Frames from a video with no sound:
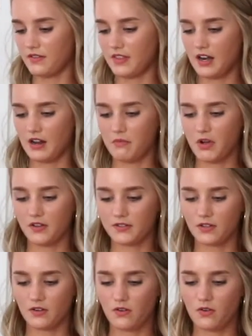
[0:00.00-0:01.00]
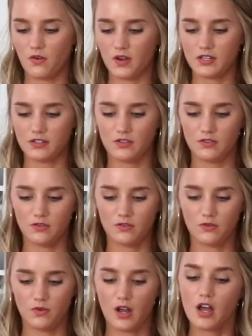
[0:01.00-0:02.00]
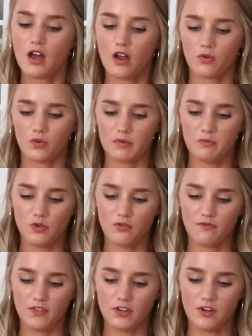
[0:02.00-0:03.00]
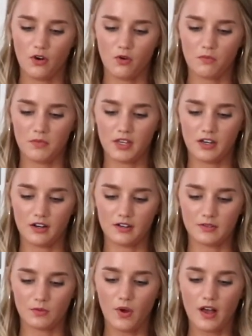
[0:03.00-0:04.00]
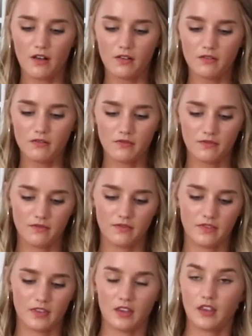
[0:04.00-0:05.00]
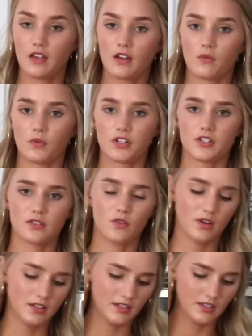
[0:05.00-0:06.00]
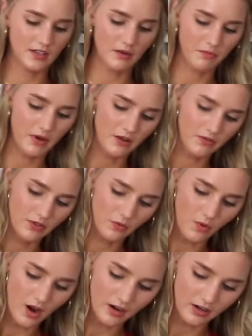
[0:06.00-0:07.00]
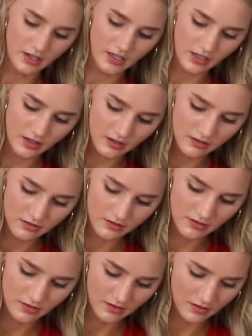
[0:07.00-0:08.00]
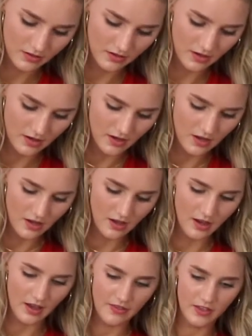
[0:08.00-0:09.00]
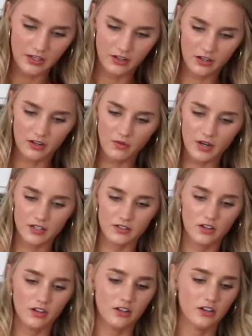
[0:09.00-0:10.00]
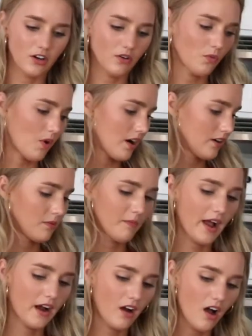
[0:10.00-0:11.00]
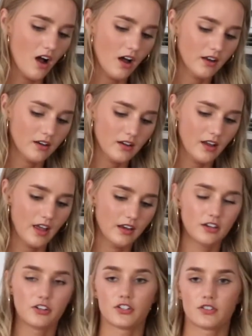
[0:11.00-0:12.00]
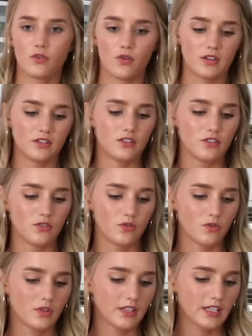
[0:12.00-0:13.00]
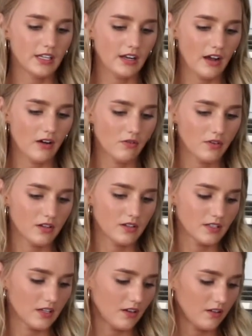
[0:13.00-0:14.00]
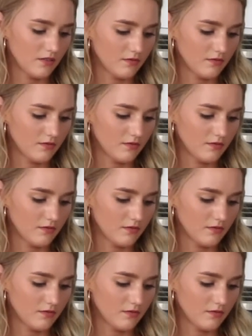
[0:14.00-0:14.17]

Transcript: Then I'm also going to remove the dome here as well. We're just going to dump out the water here. And then you're gonna wanna turn your water back on, and you're just going to clean it out until